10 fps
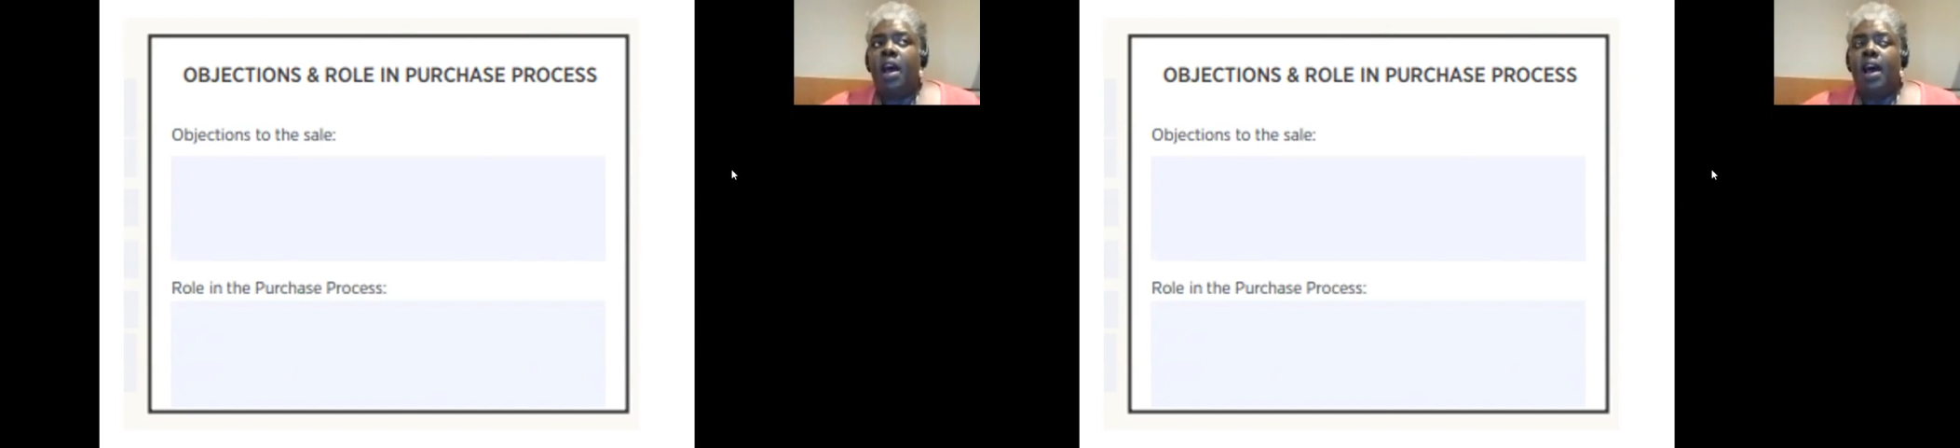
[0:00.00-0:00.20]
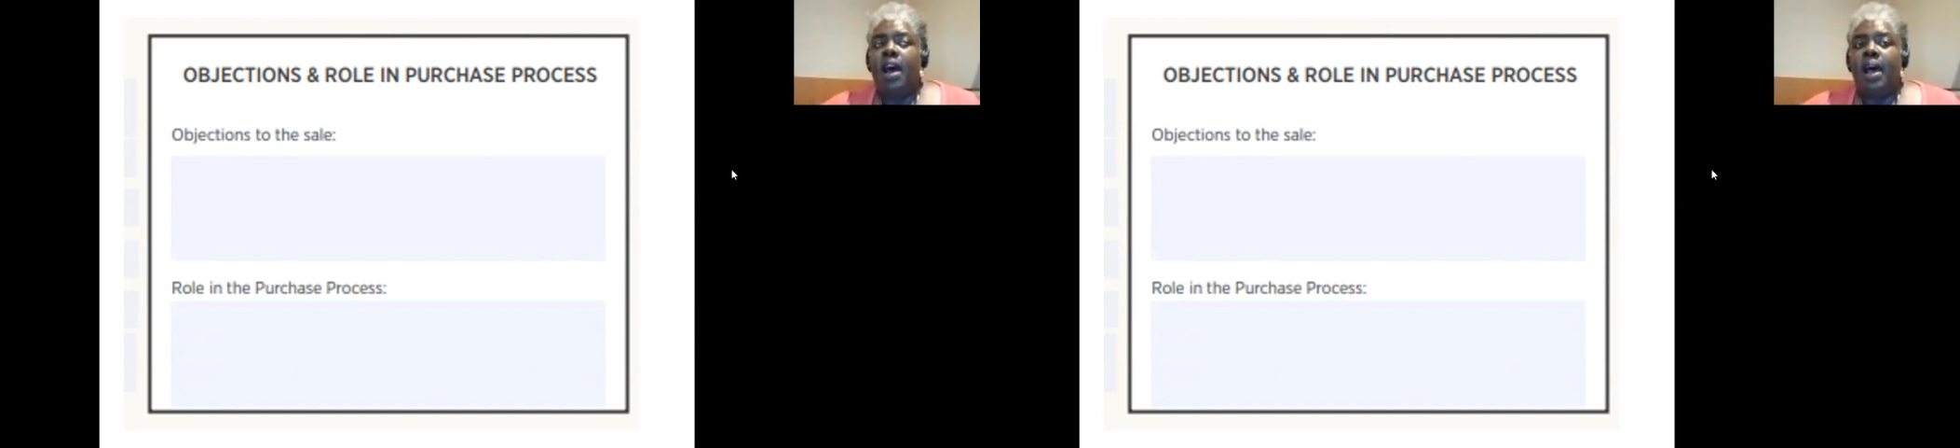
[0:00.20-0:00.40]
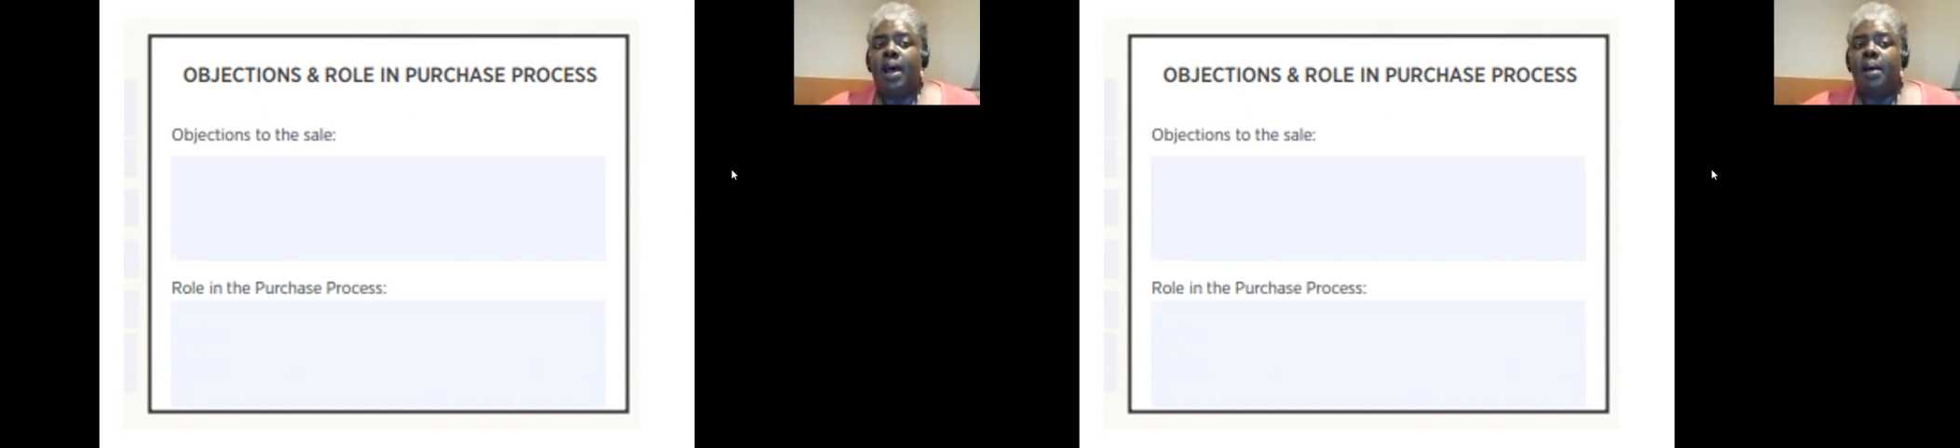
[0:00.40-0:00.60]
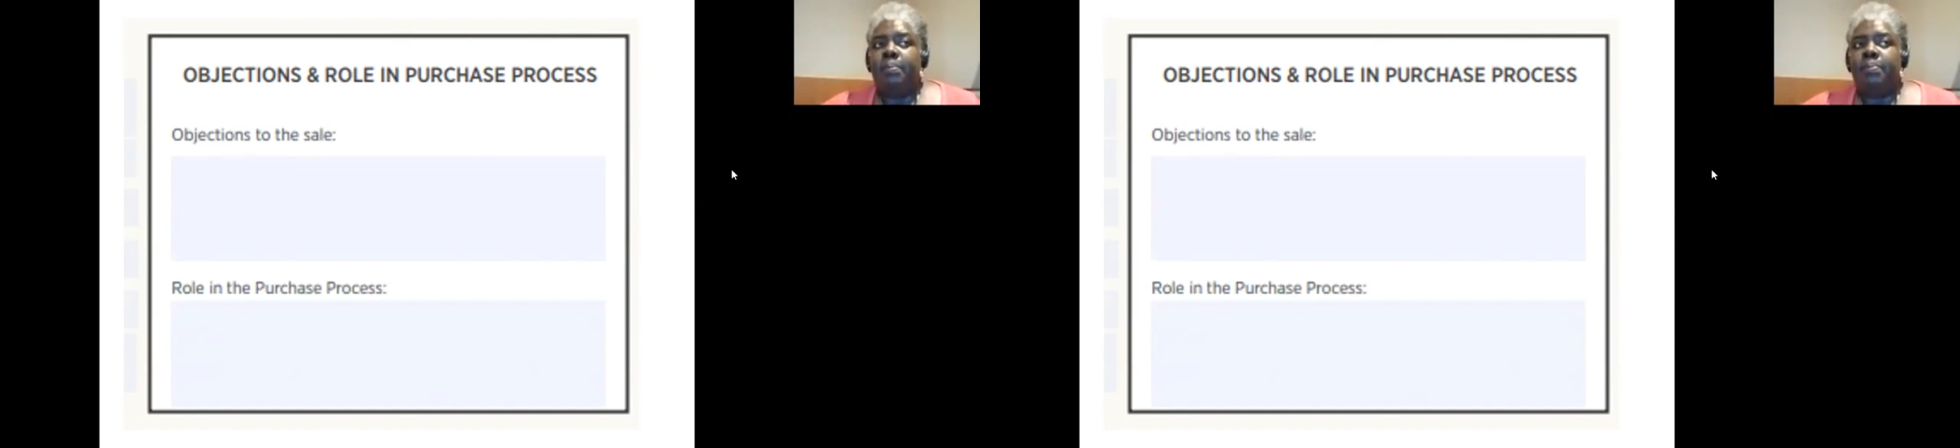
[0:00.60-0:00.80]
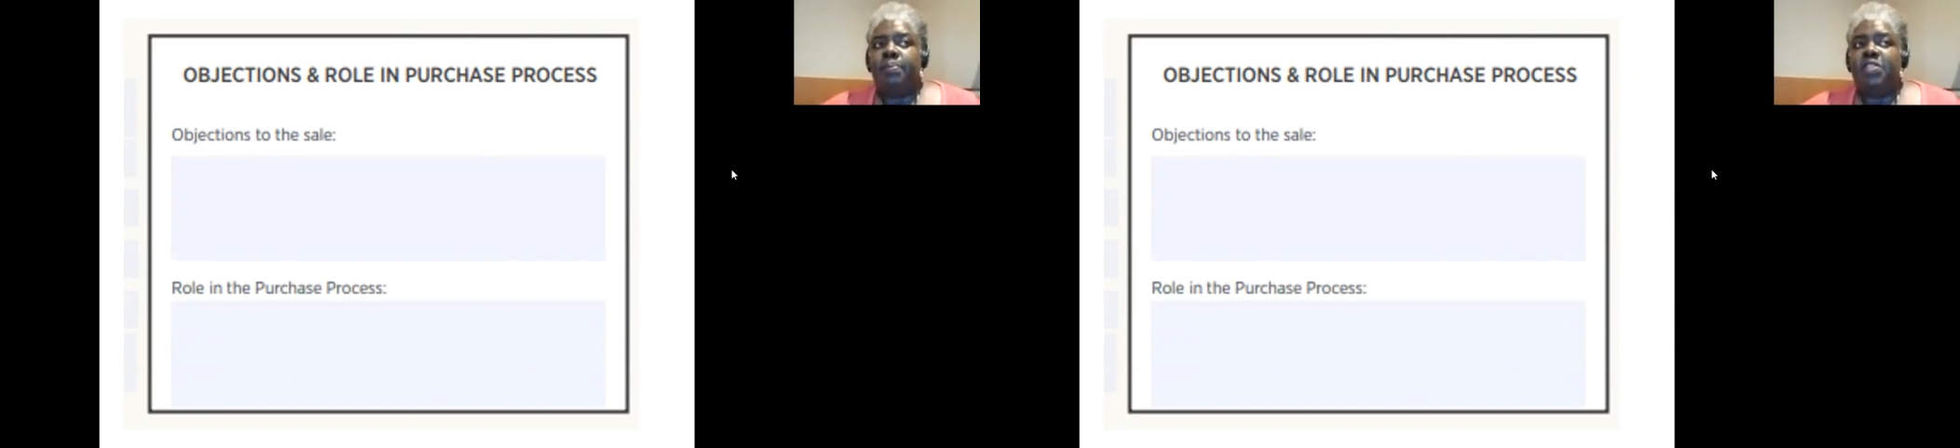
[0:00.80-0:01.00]

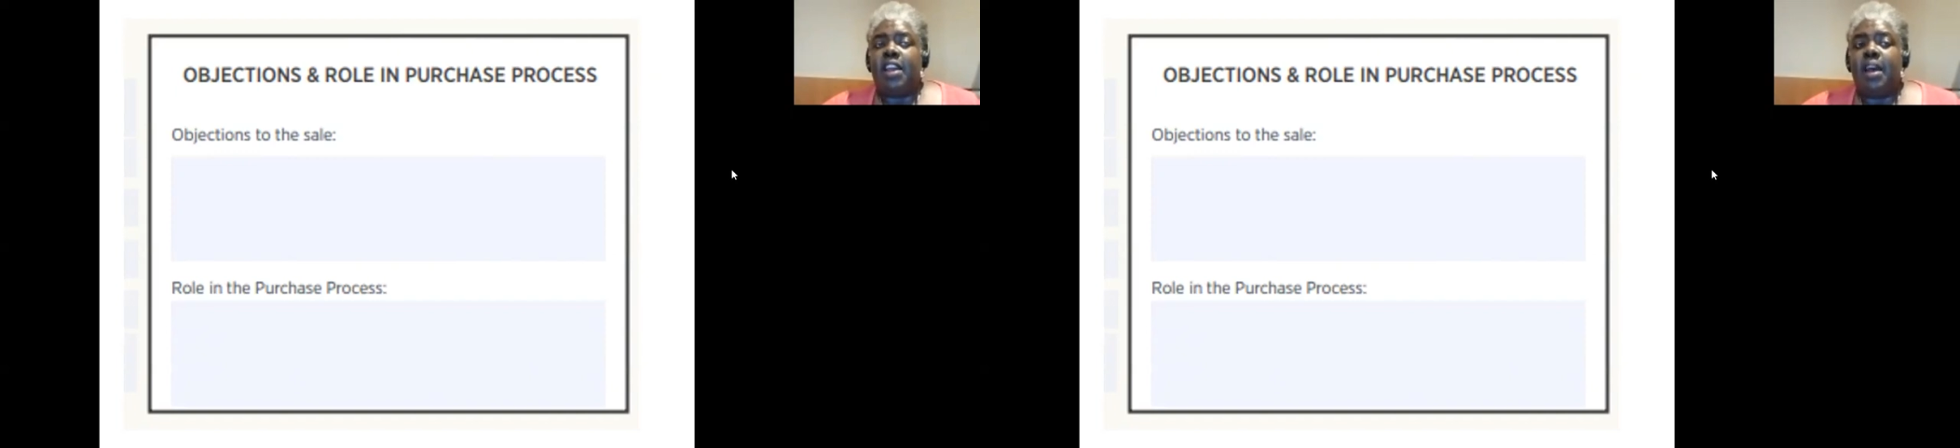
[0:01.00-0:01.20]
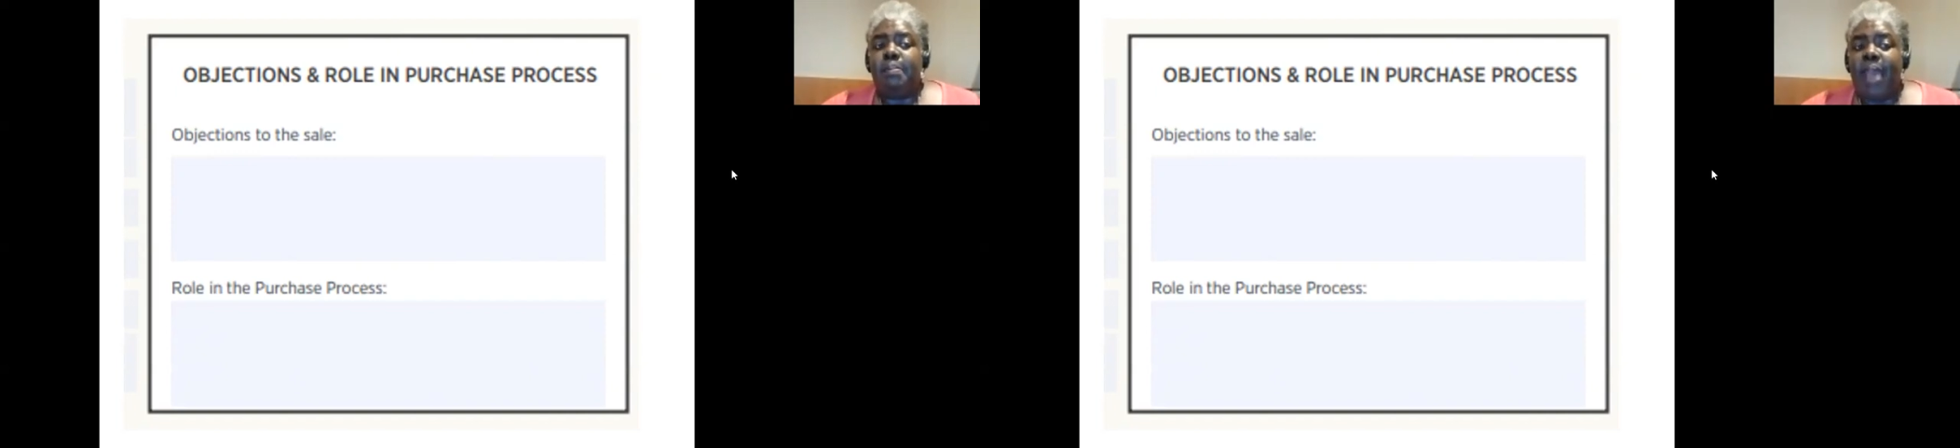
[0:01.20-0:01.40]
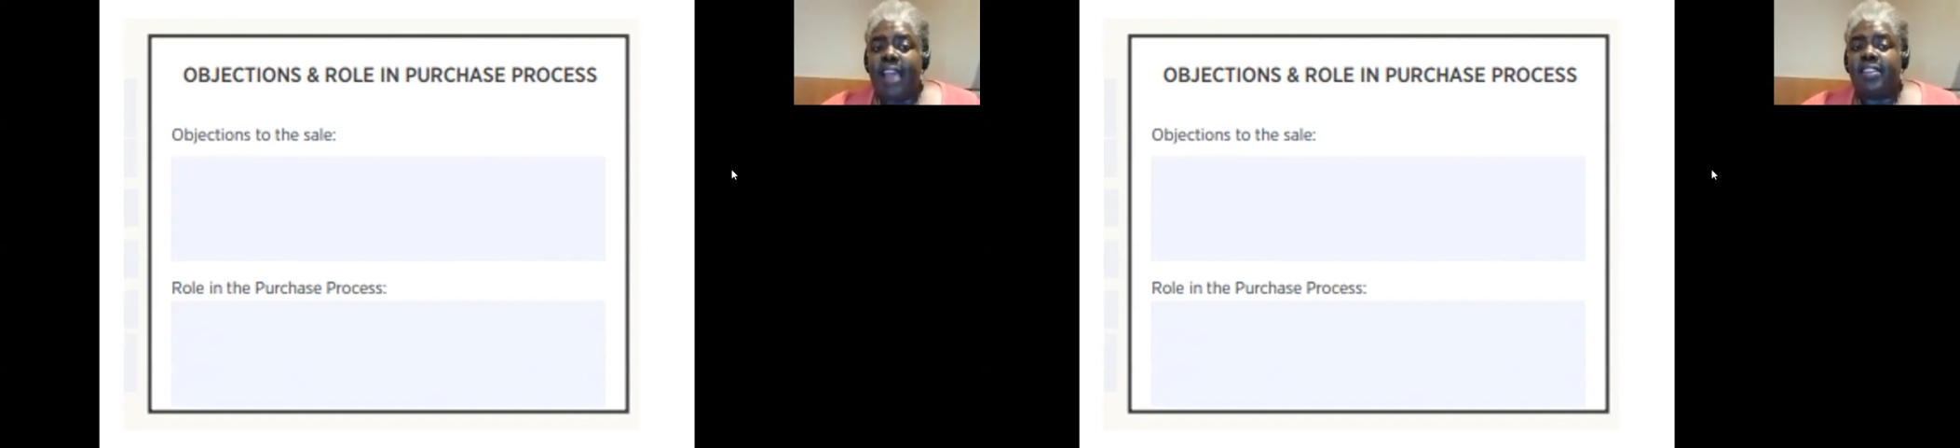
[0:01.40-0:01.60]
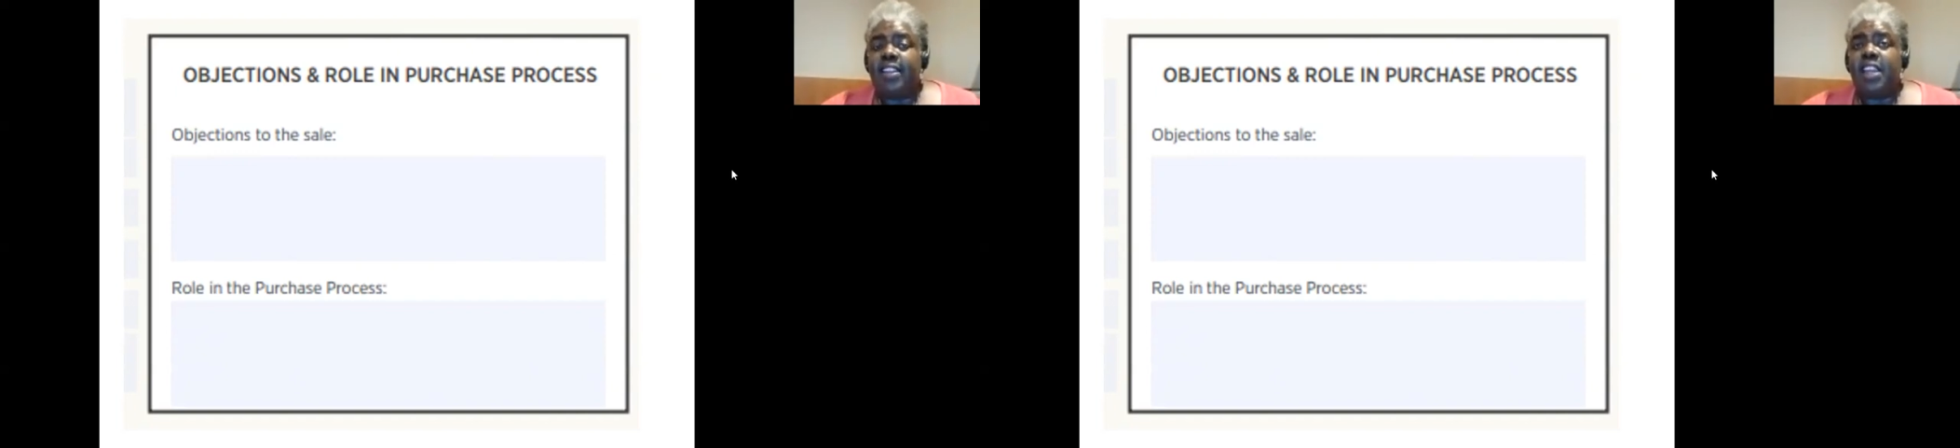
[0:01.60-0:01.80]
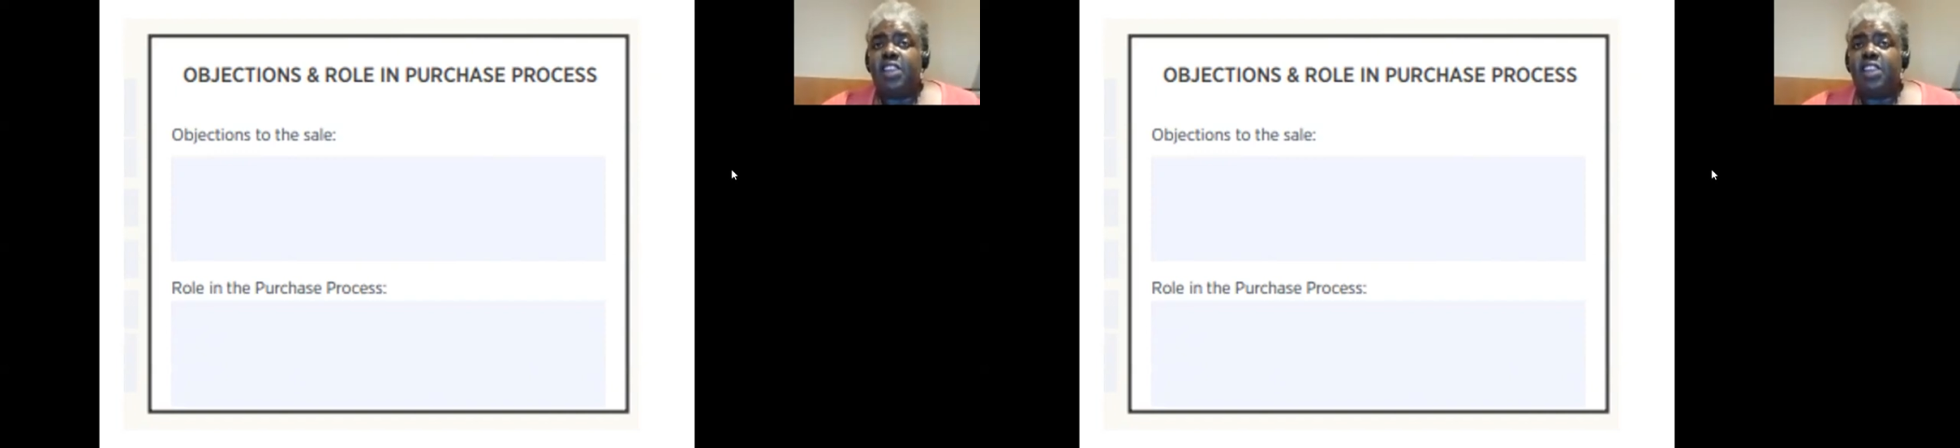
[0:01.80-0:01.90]
the capacity